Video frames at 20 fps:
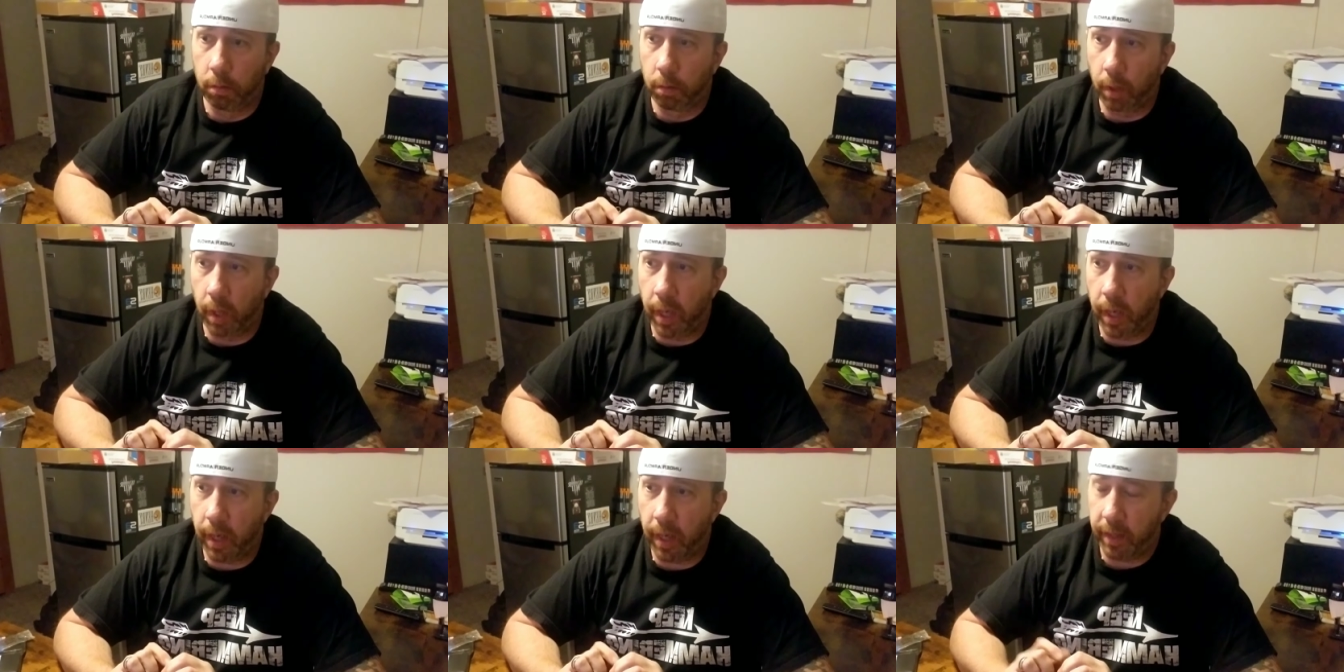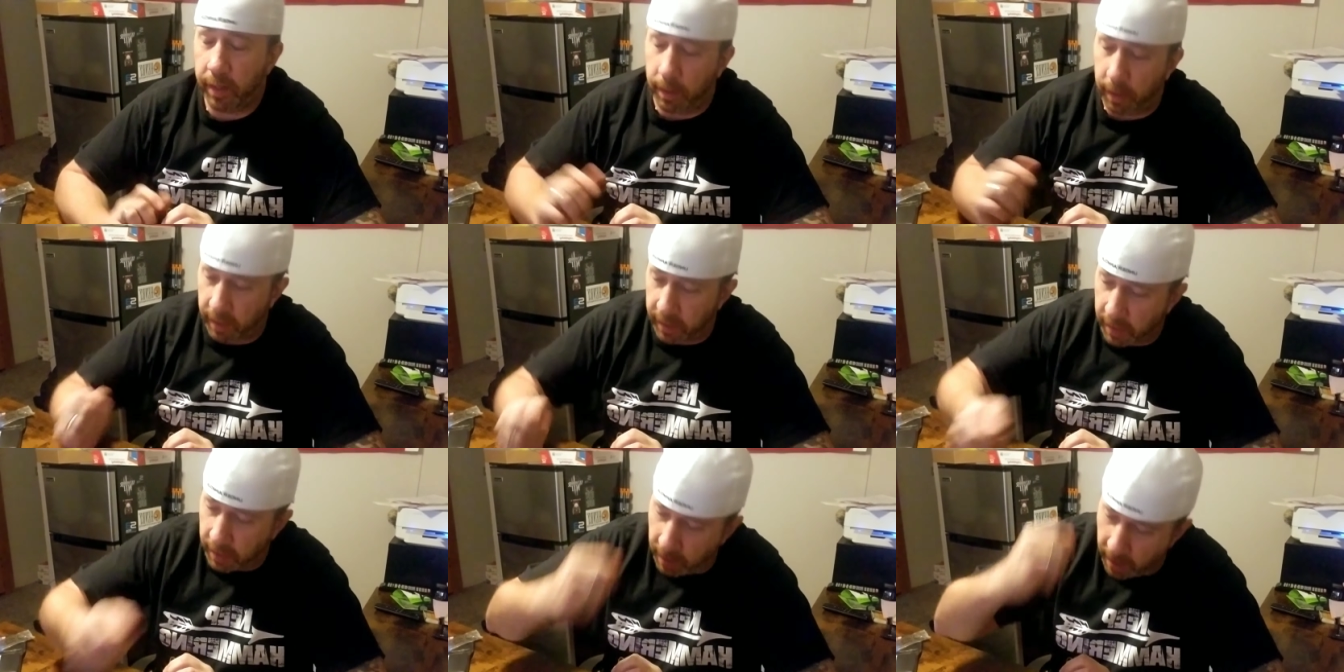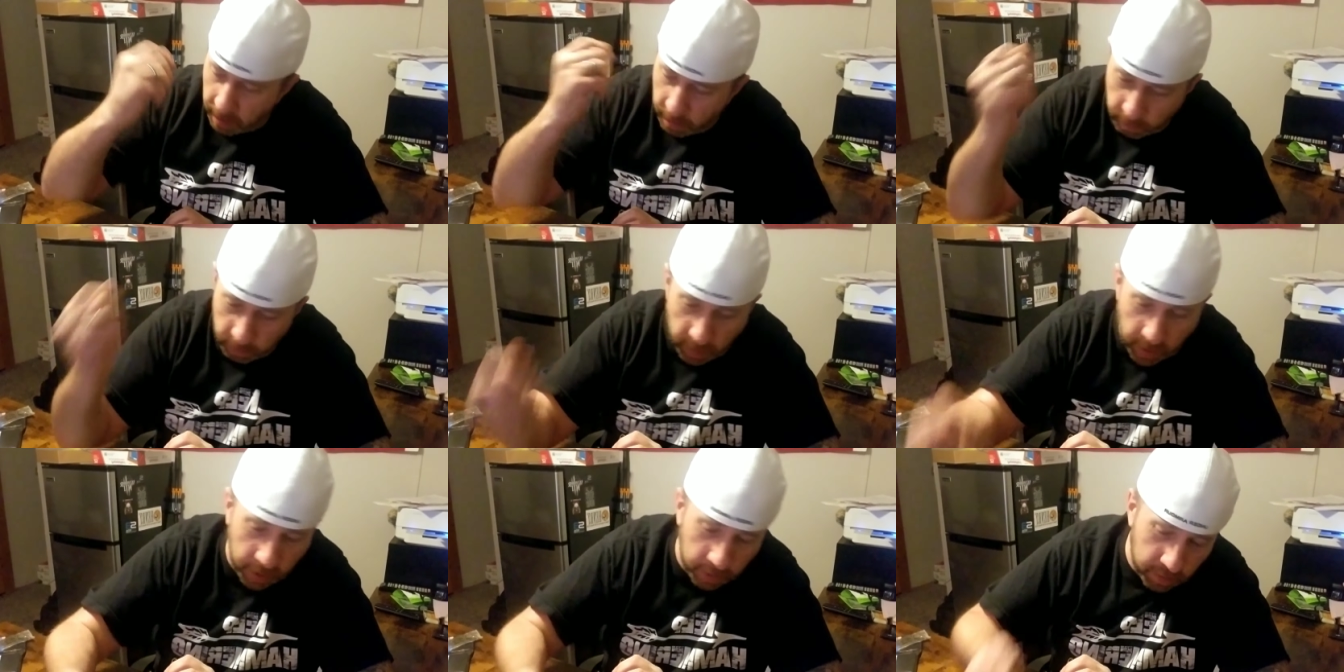I
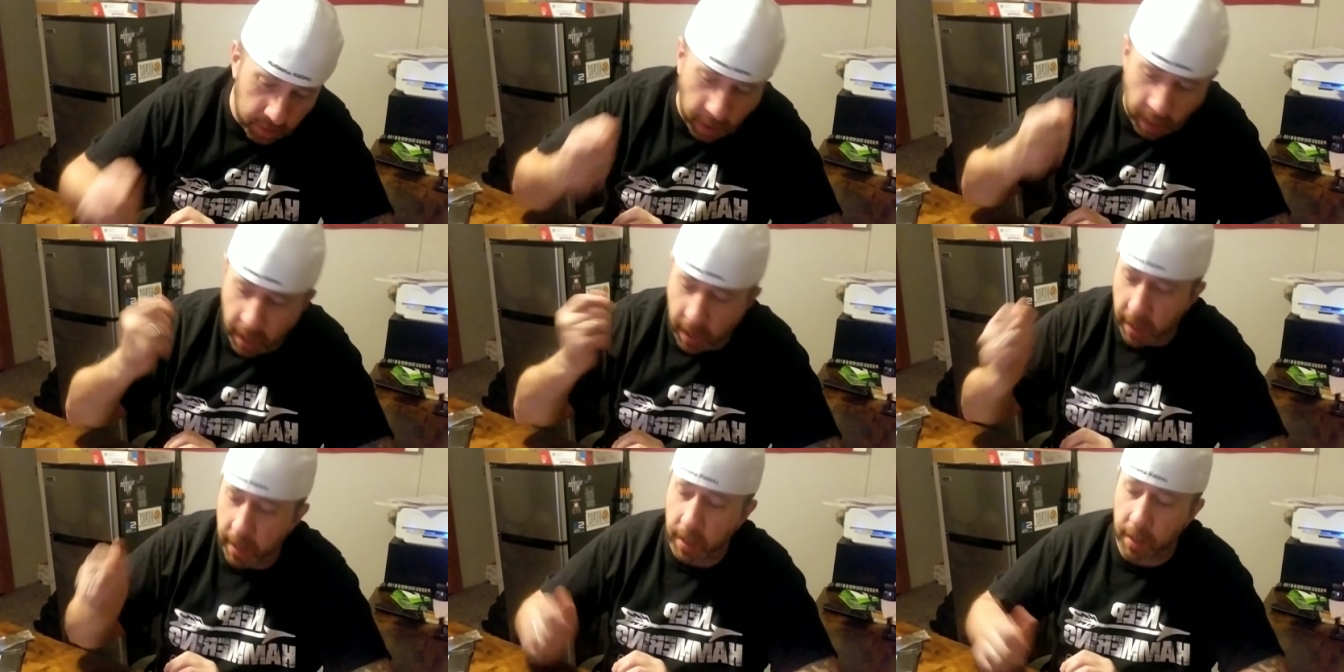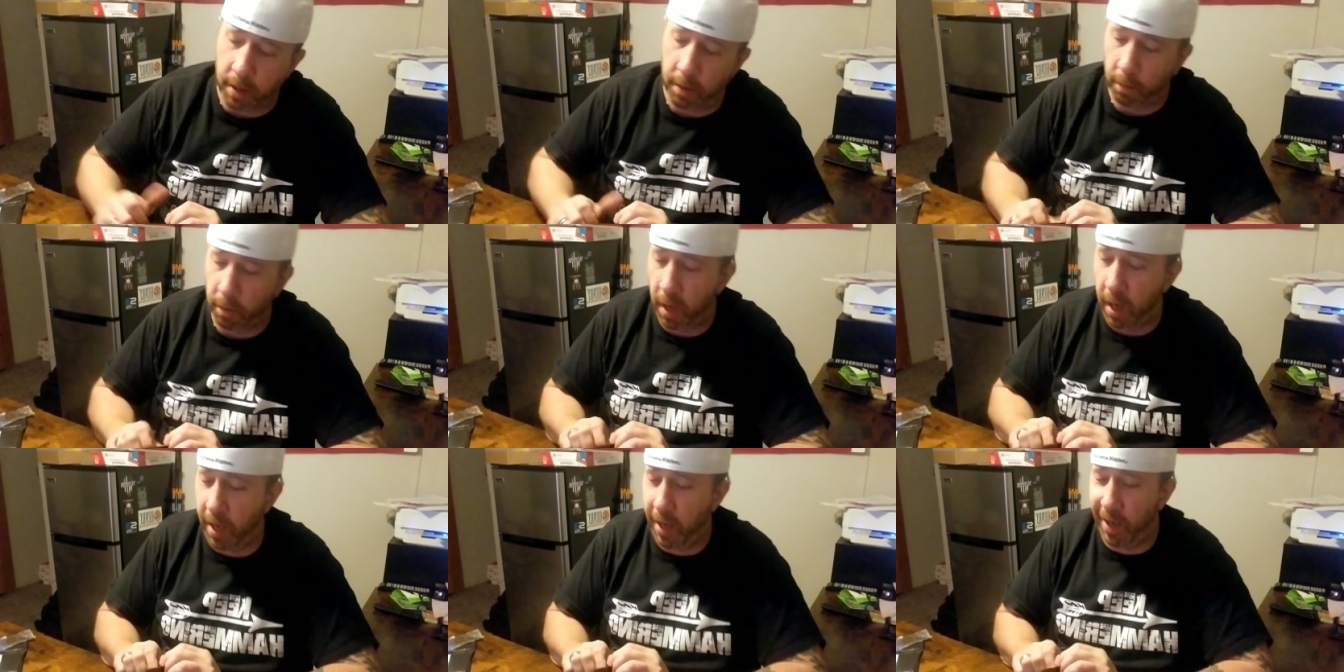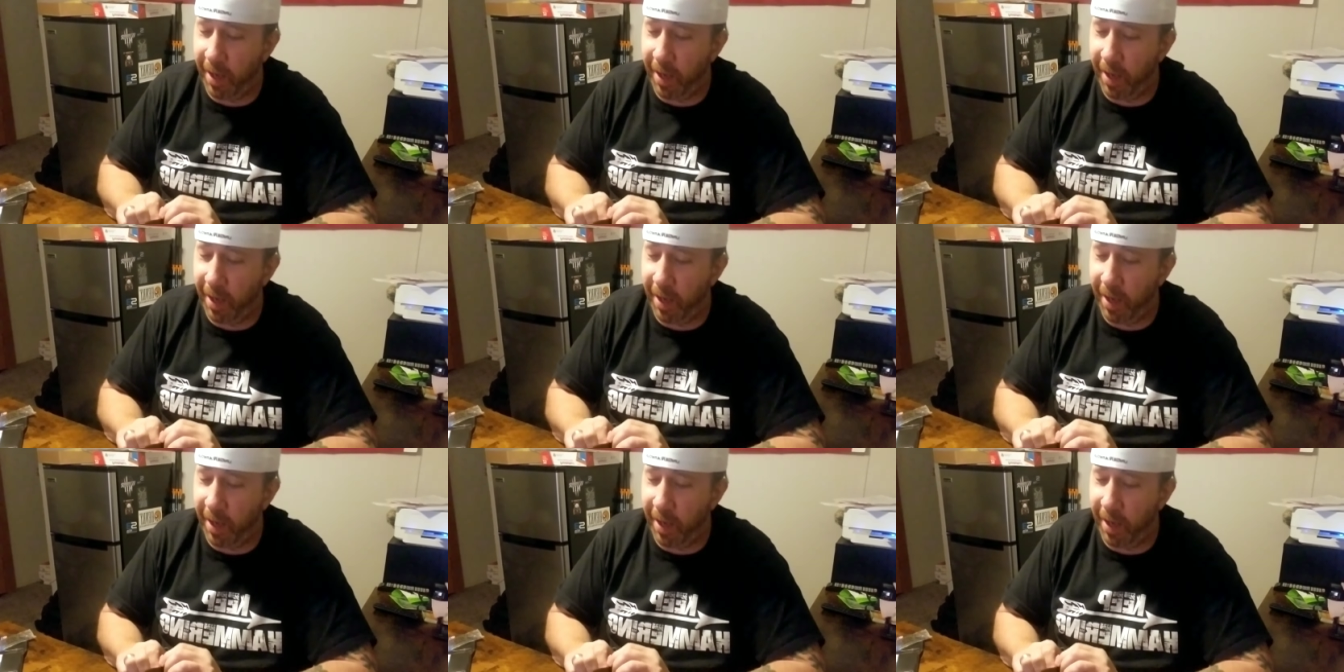don't like tying around